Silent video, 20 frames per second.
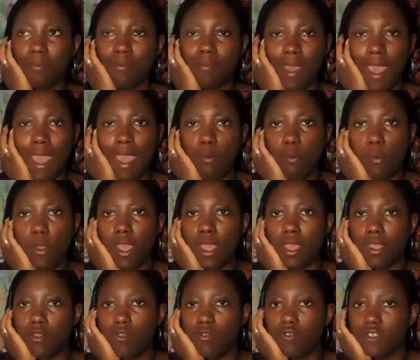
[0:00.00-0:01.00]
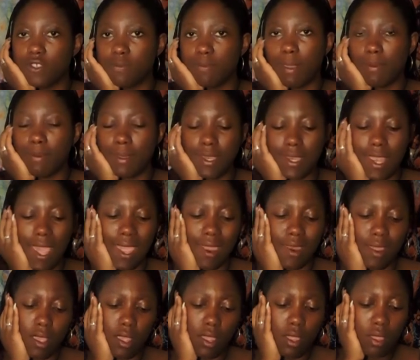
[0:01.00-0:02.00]
bad way, you just may be
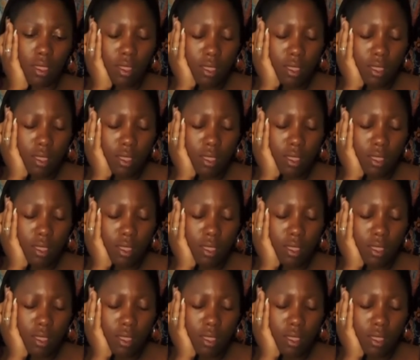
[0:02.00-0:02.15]
dating.